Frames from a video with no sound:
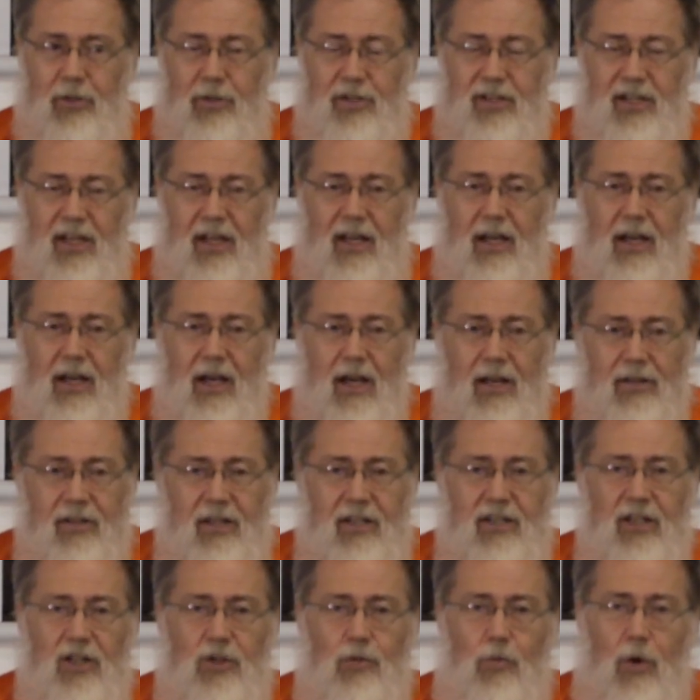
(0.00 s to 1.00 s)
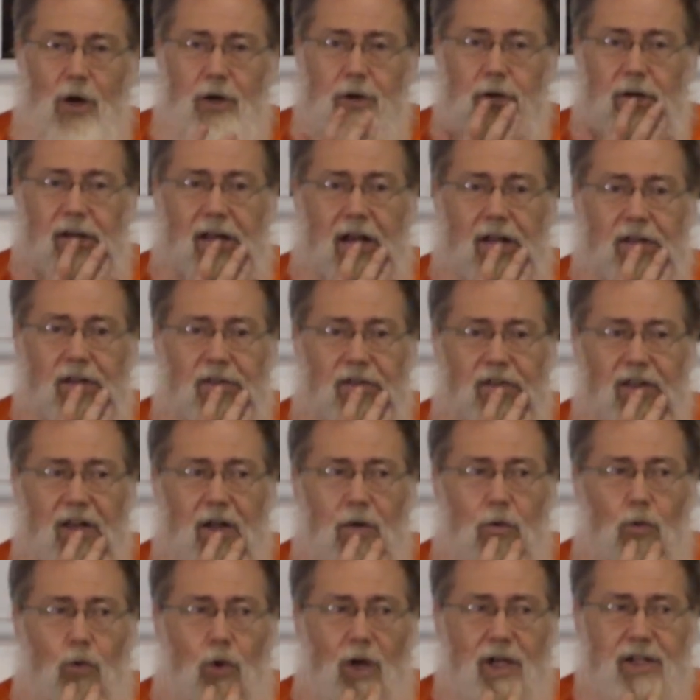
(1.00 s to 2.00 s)
You see, this is where you can
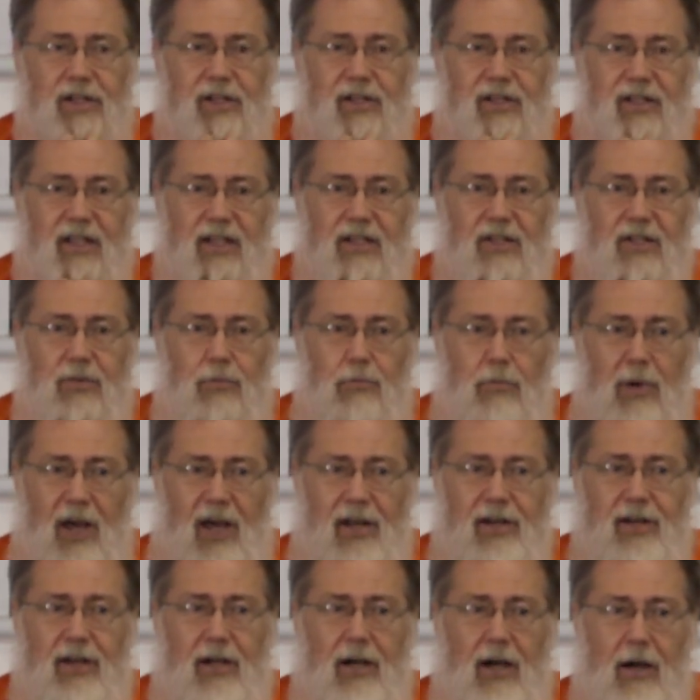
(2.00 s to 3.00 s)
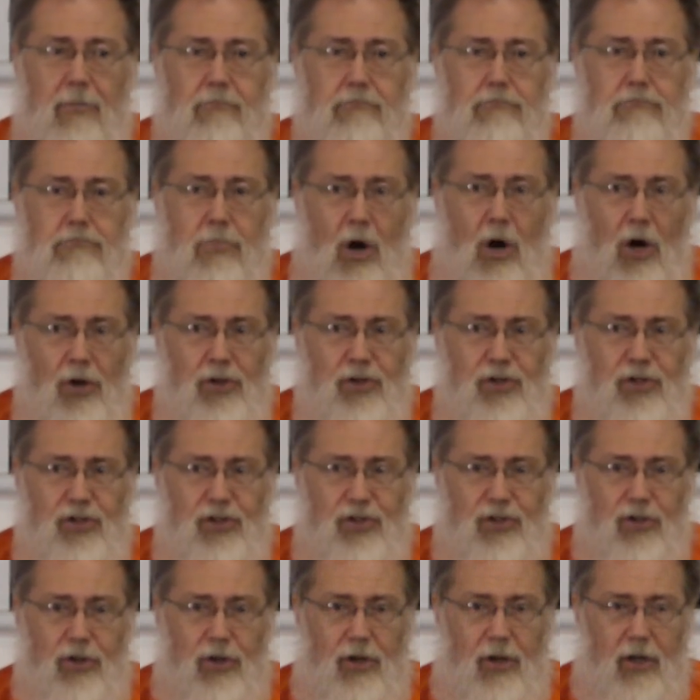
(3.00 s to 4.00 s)
think, was this man a
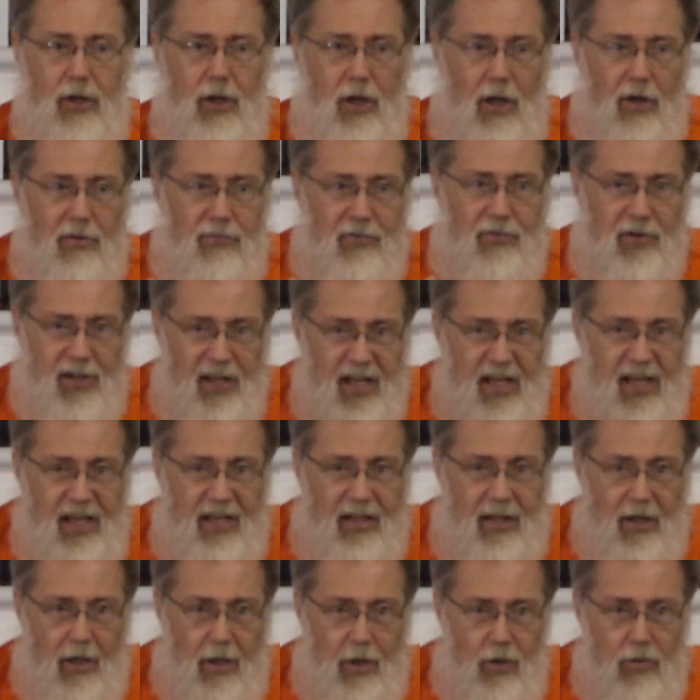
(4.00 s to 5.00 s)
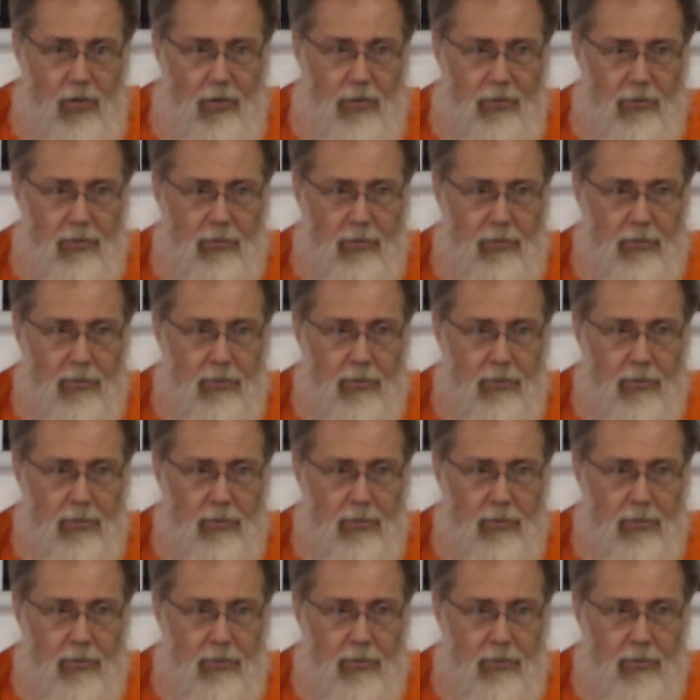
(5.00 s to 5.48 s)
monster of ego?